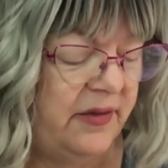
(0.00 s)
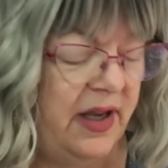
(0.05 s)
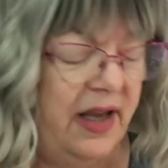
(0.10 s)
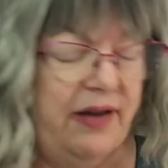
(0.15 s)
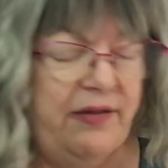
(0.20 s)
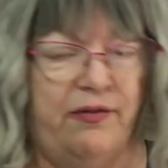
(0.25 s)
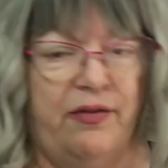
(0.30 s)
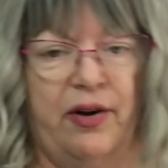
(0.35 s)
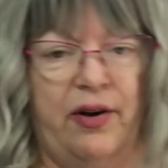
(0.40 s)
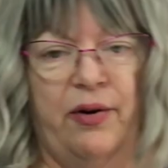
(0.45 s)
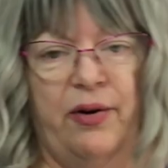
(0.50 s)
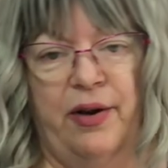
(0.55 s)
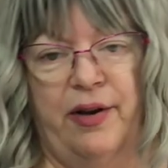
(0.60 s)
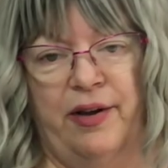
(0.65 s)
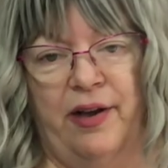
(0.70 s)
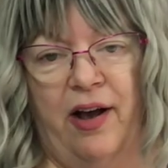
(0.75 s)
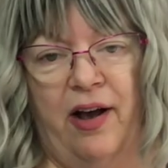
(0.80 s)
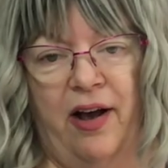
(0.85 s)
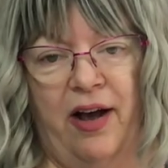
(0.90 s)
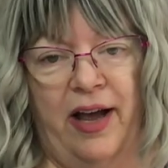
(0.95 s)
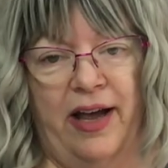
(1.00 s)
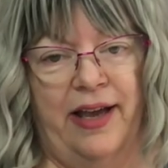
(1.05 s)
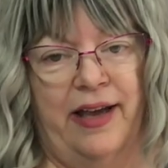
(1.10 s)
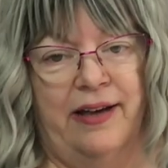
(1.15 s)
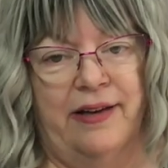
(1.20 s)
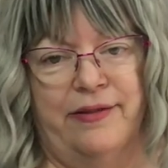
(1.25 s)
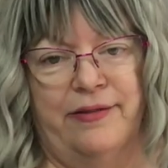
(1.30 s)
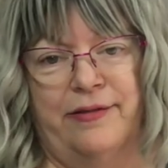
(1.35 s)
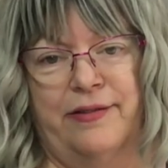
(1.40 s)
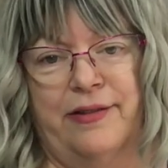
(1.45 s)
and very high
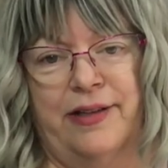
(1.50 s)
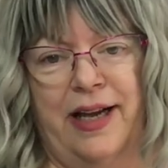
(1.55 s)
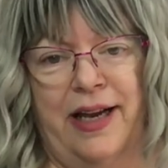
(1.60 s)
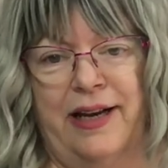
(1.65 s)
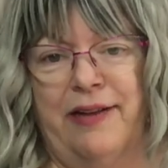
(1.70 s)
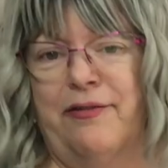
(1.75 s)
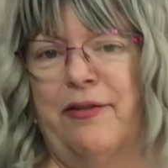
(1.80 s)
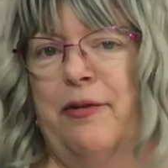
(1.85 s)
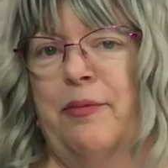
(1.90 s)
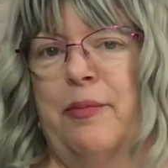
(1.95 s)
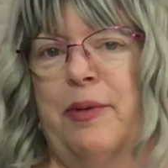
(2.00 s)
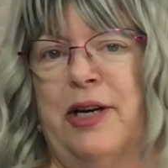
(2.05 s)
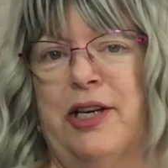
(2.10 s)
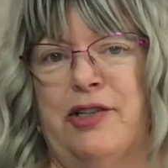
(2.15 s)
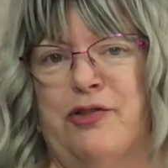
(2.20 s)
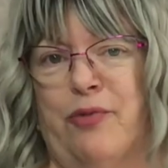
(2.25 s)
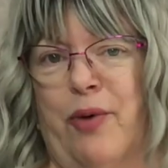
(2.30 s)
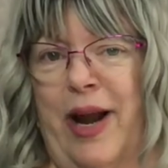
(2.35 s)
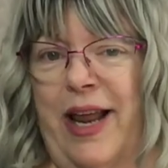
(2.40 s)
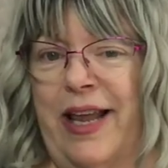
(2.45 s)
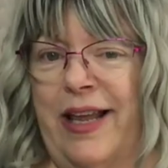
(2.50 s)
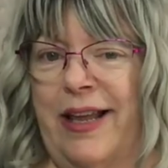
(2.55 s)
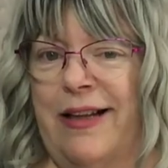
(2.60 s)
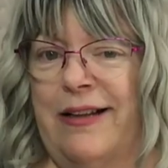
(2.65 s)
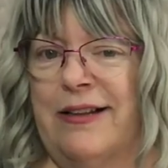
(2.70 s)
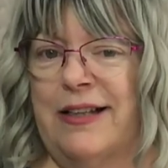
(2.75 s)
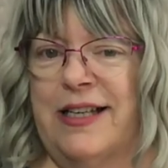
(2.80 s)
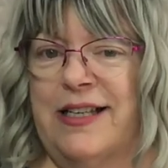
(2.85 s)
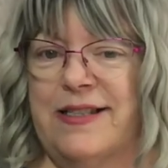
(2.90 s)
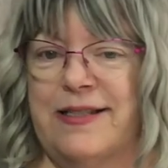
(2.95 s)
on kind of everybody's ranking
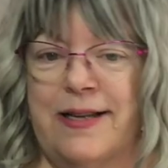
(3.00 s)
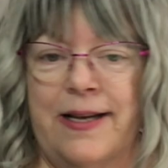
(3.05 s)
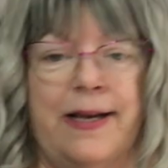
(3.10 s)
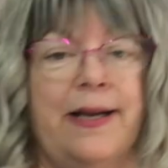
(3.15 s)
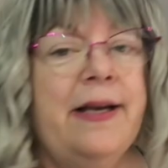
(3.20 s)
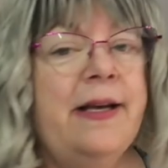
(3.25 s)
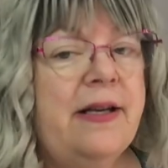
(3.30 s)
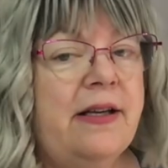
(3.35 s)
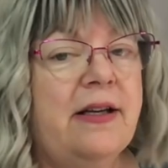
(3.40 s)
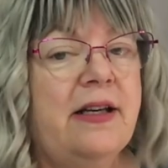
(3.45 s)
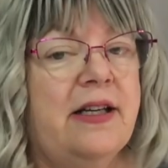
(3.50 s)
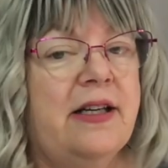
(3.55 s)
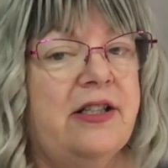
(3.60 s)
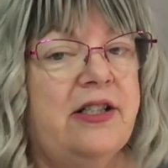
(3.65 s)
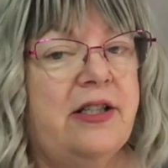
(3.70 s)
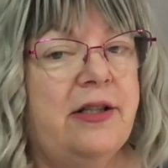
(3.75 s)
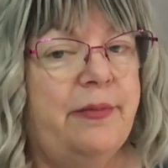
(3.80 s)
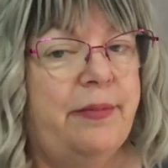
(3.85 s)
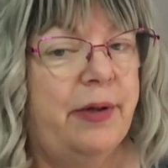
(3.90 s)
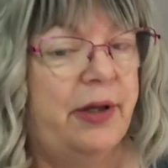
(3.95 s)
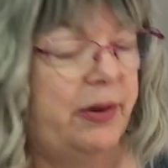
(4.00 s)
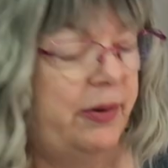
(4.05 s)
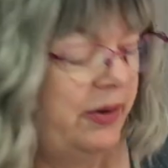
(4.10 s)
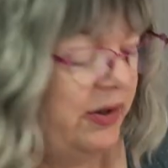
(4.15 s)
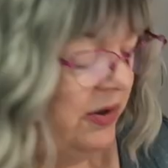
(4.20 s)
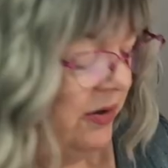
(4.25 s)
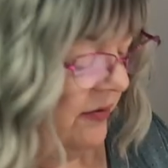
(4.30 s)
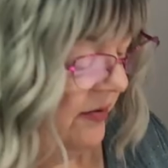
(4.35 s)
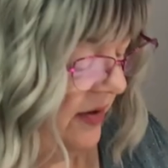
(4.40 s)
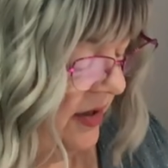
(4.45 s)
list, well, she blew
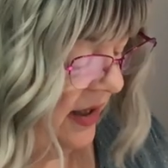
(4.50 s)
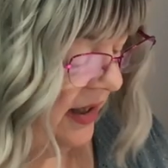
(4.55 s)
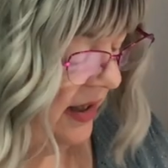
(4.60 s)
it over the